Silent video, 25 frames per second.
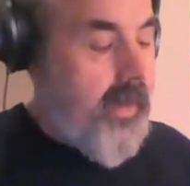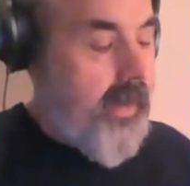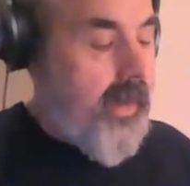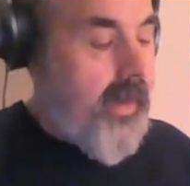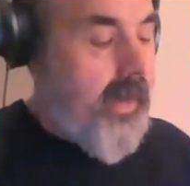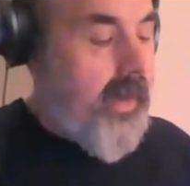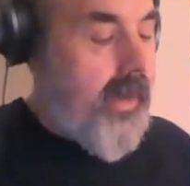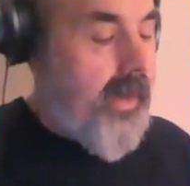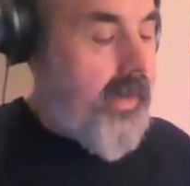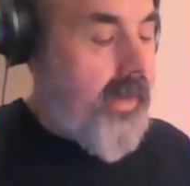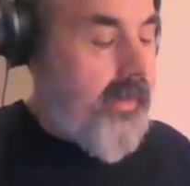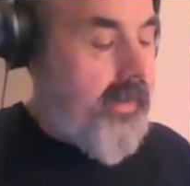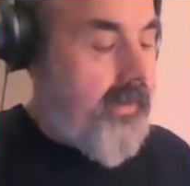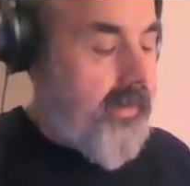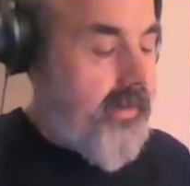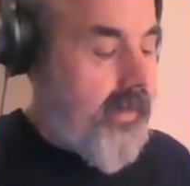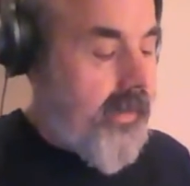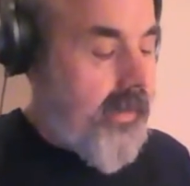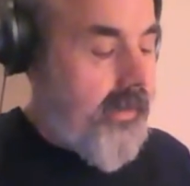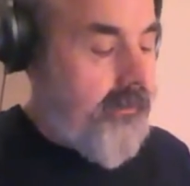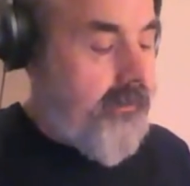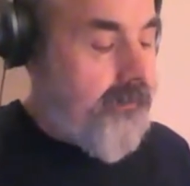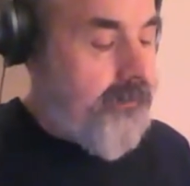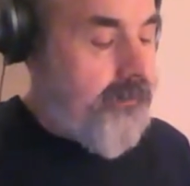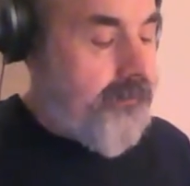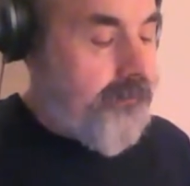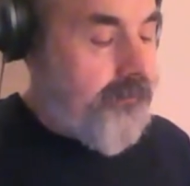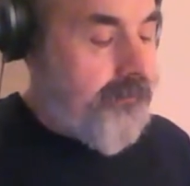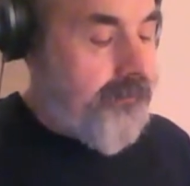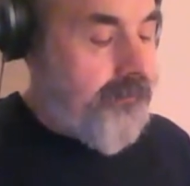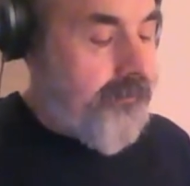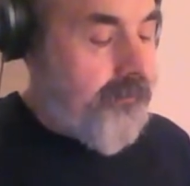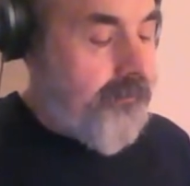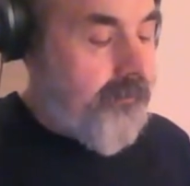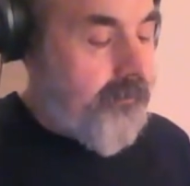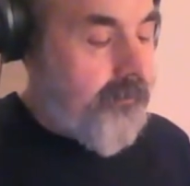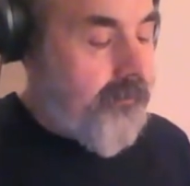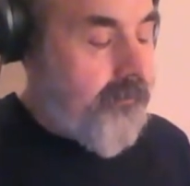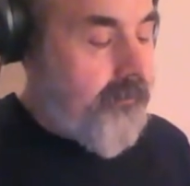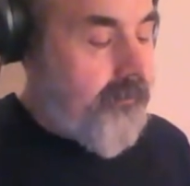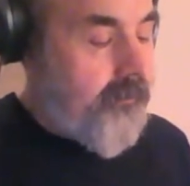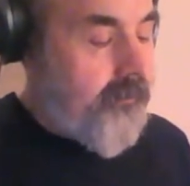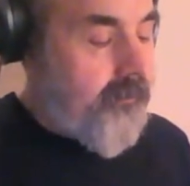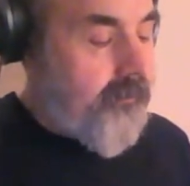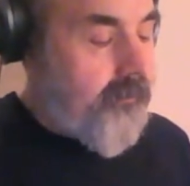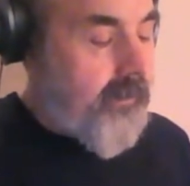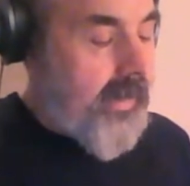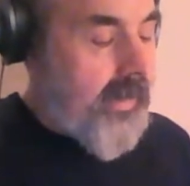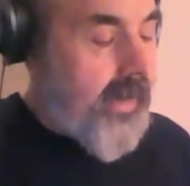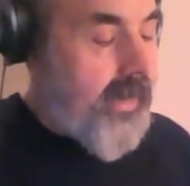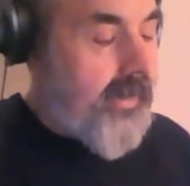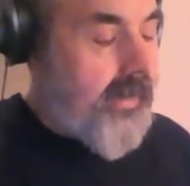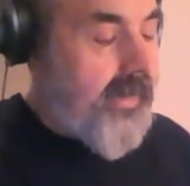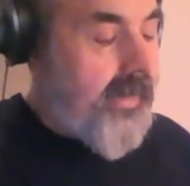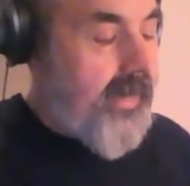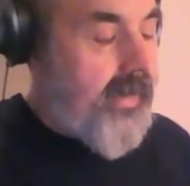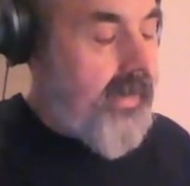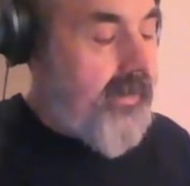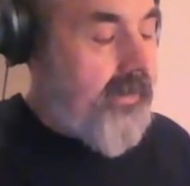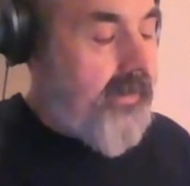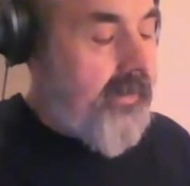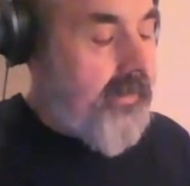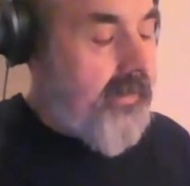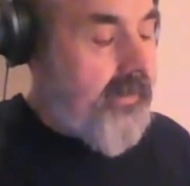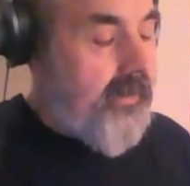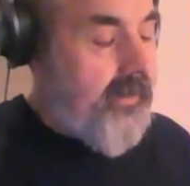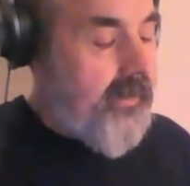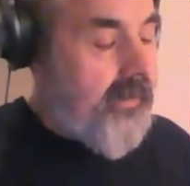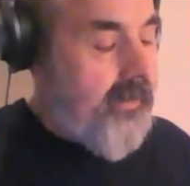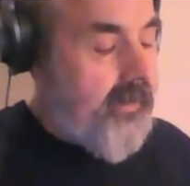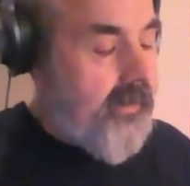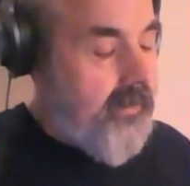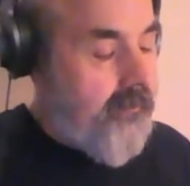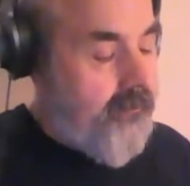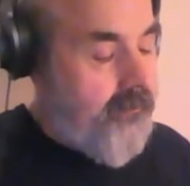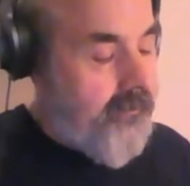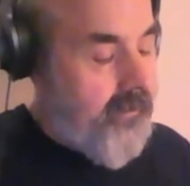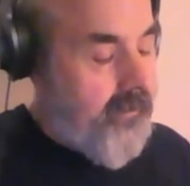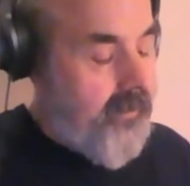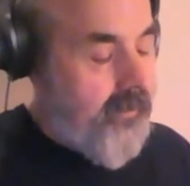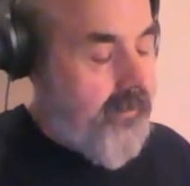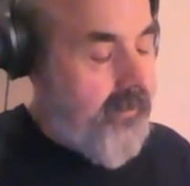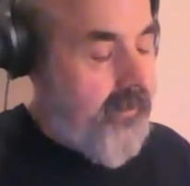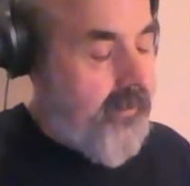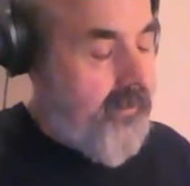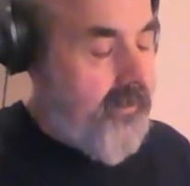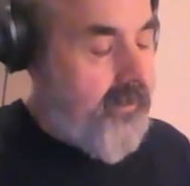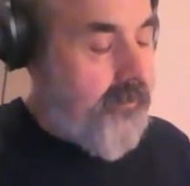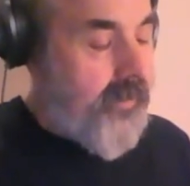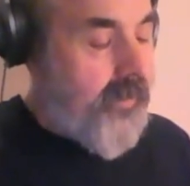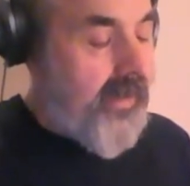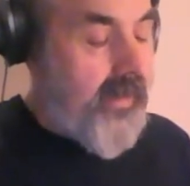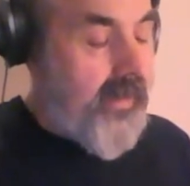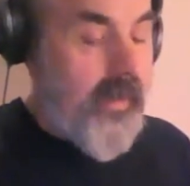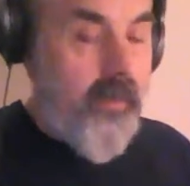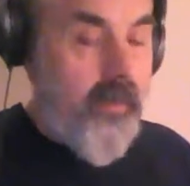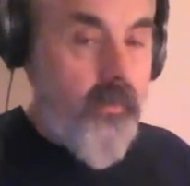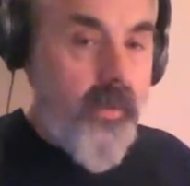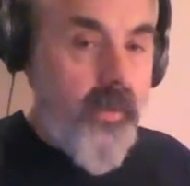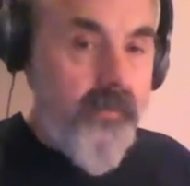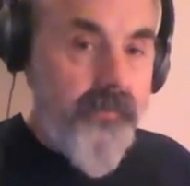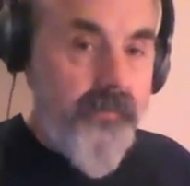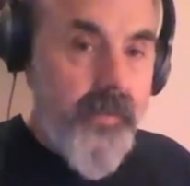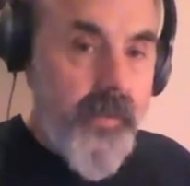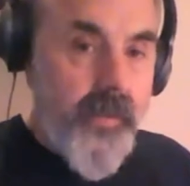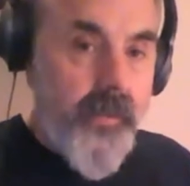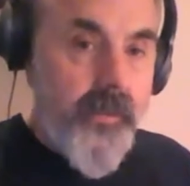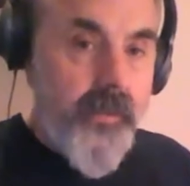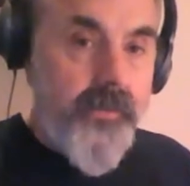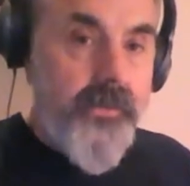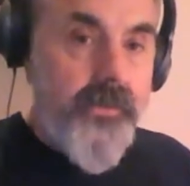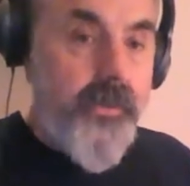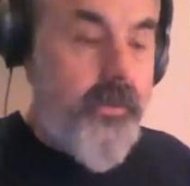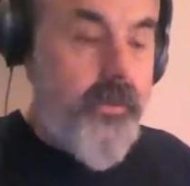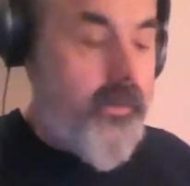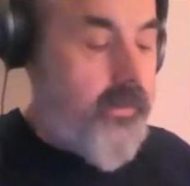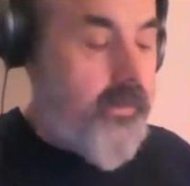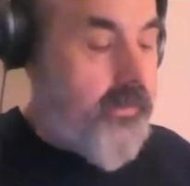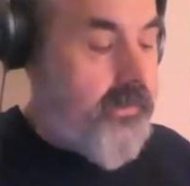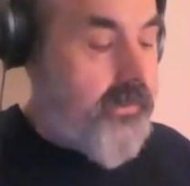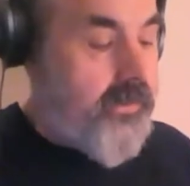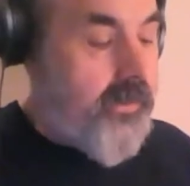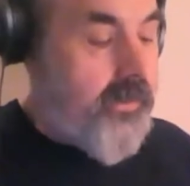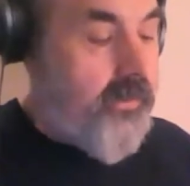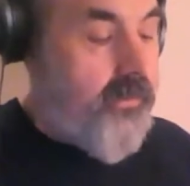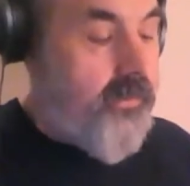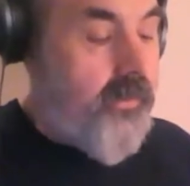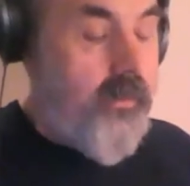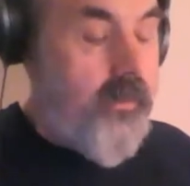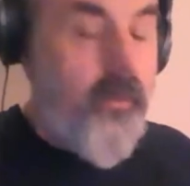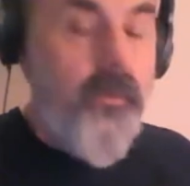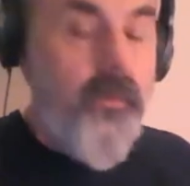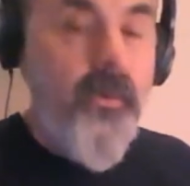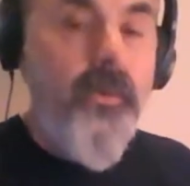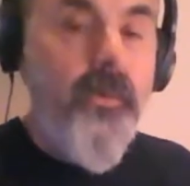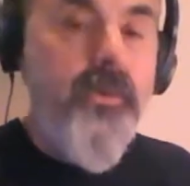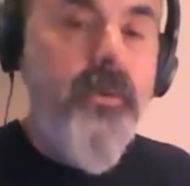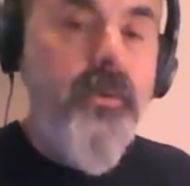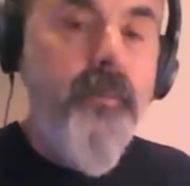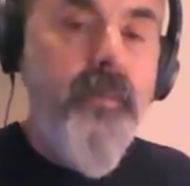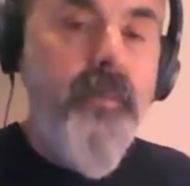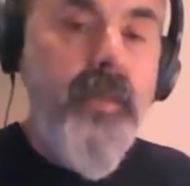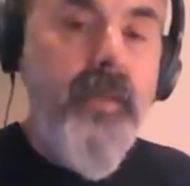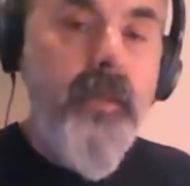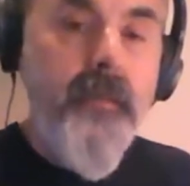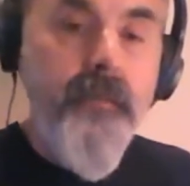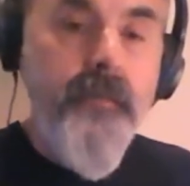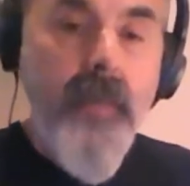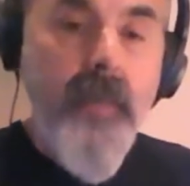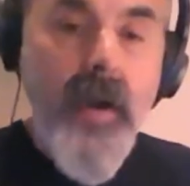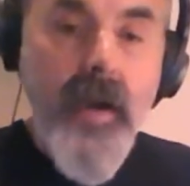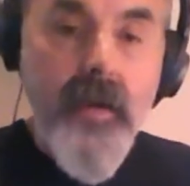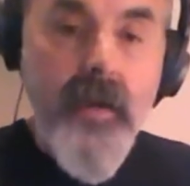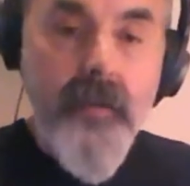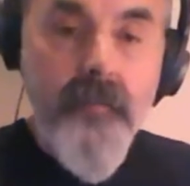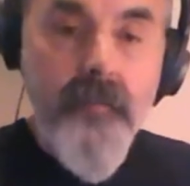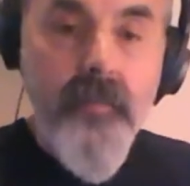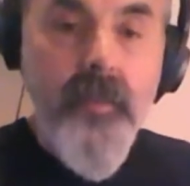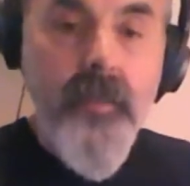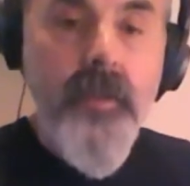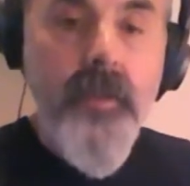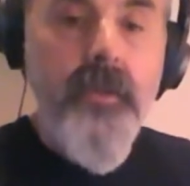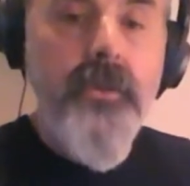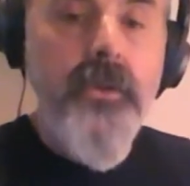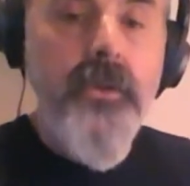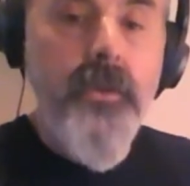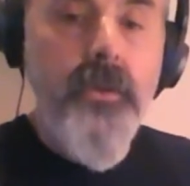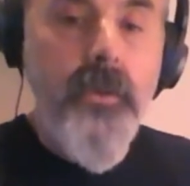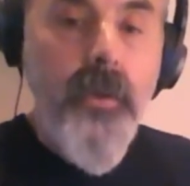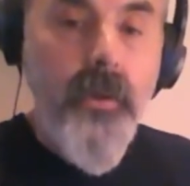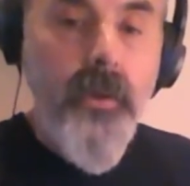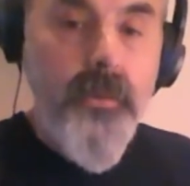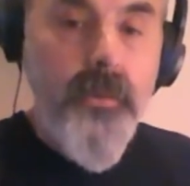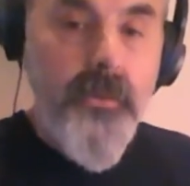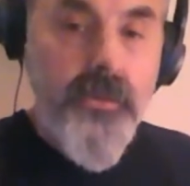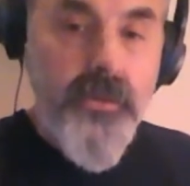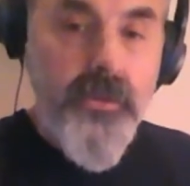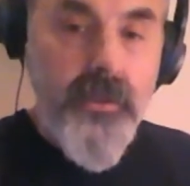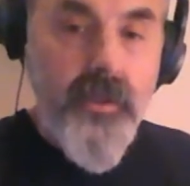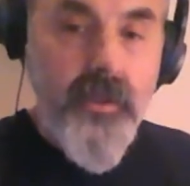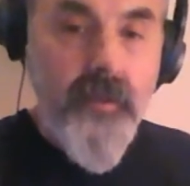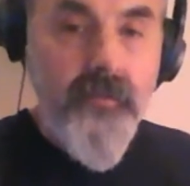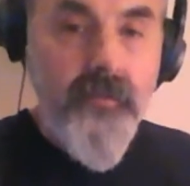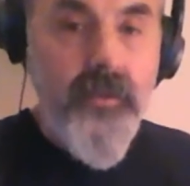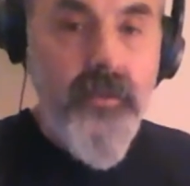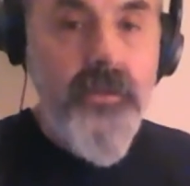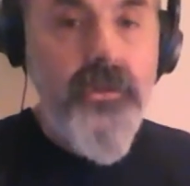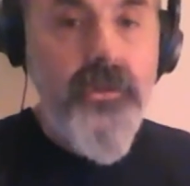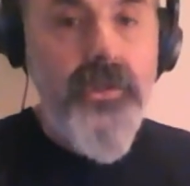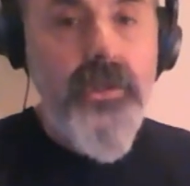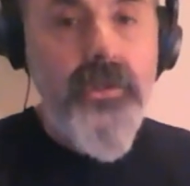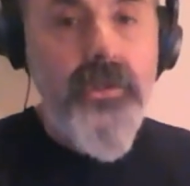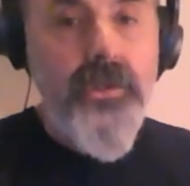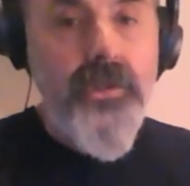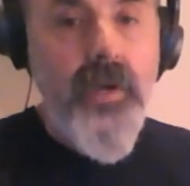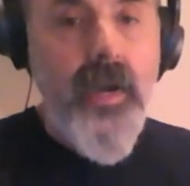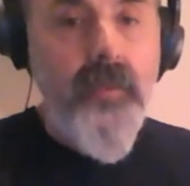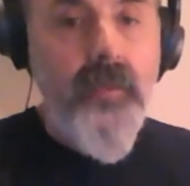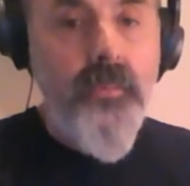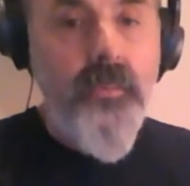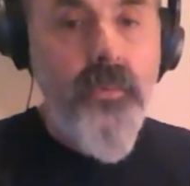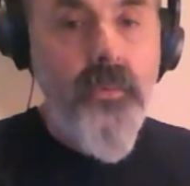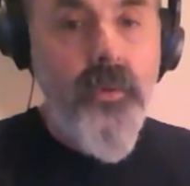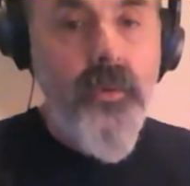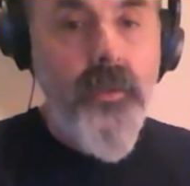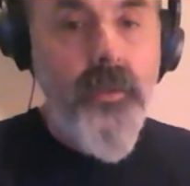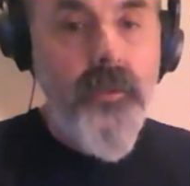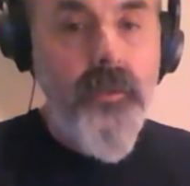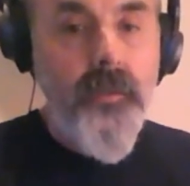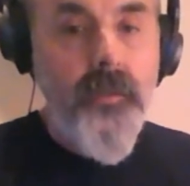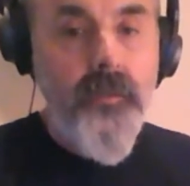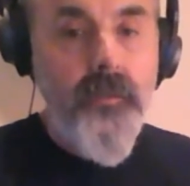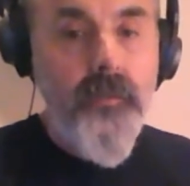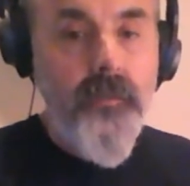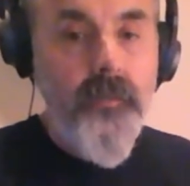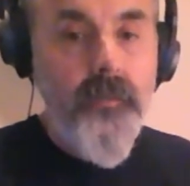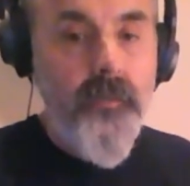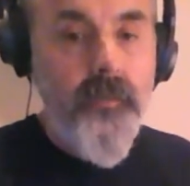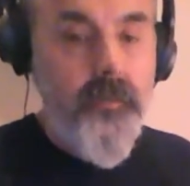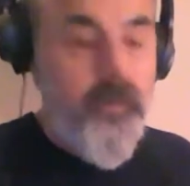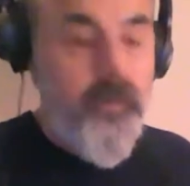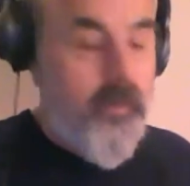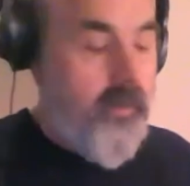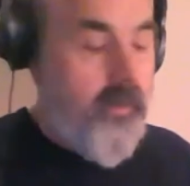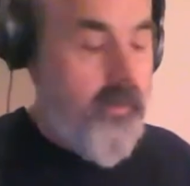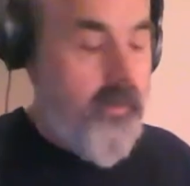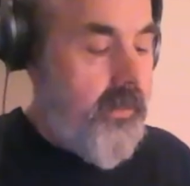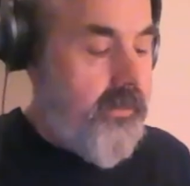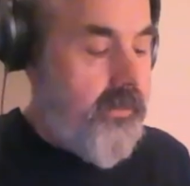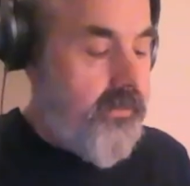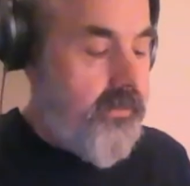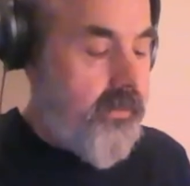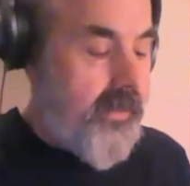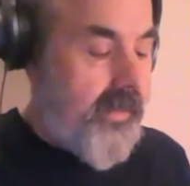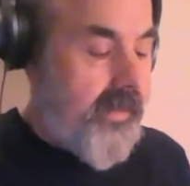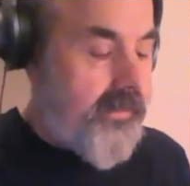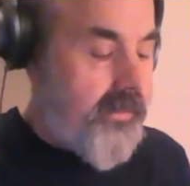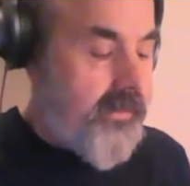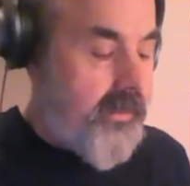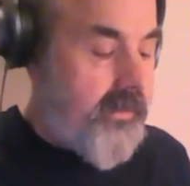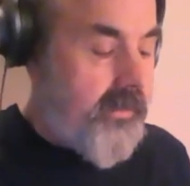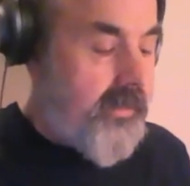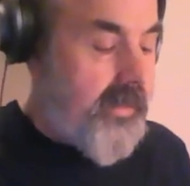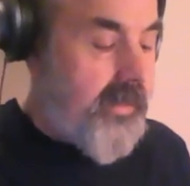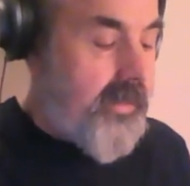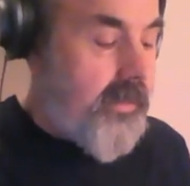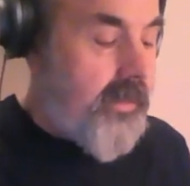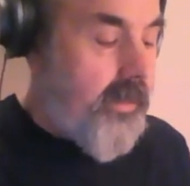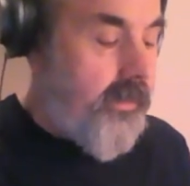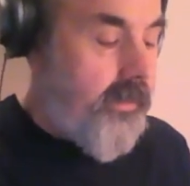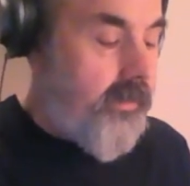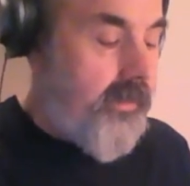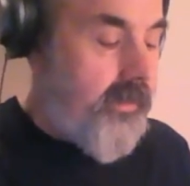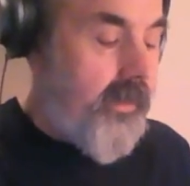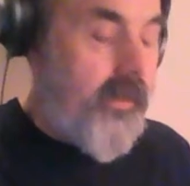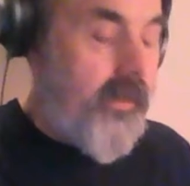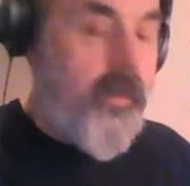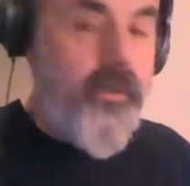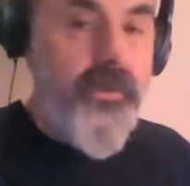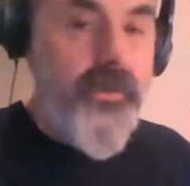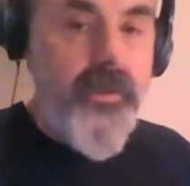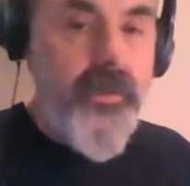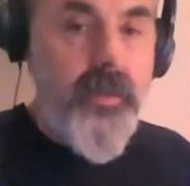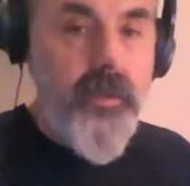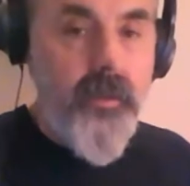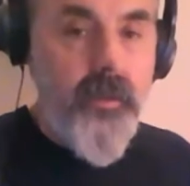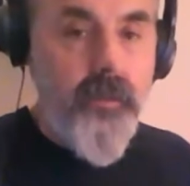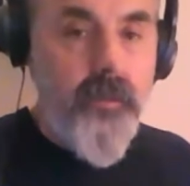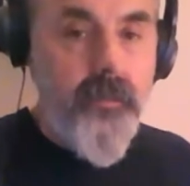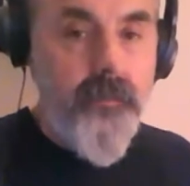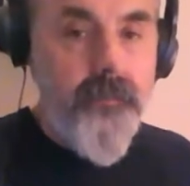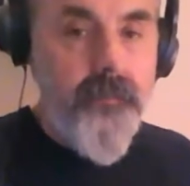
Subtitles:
And again, depending on what fingers you use, those would be the bottom two notes of the G chop chord. So that's a D note and a G note.